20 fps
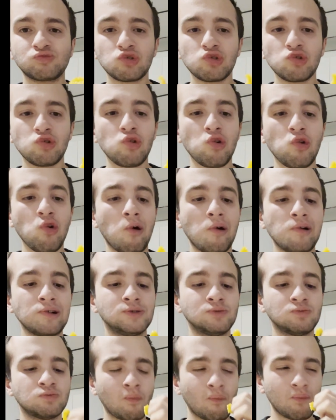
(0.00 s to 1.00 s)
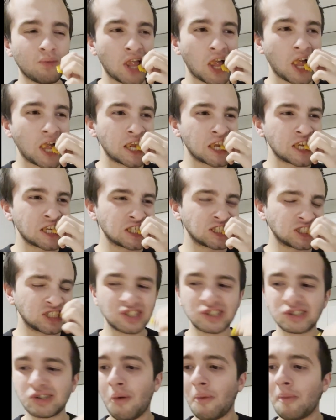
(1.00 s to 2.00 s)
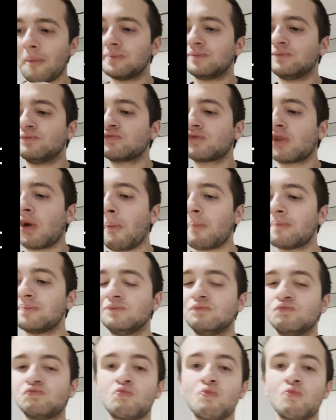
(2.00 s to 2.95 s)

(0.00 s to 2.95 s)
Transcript: and it is healthy, but really quite hot.